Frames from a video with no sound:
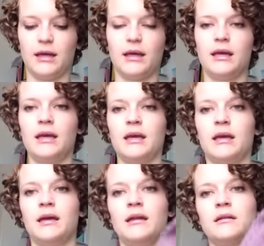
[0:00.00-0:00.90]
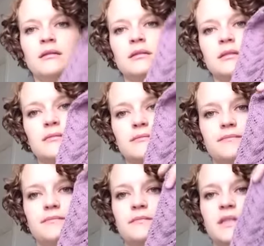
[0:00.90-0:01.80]
And
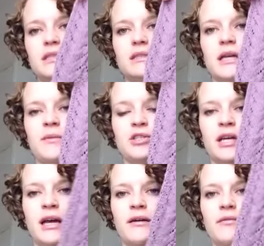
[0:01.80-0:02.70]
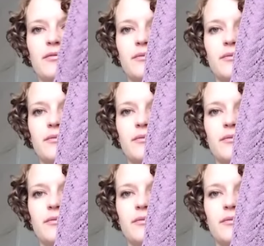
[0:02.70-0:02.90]
this is how much I have.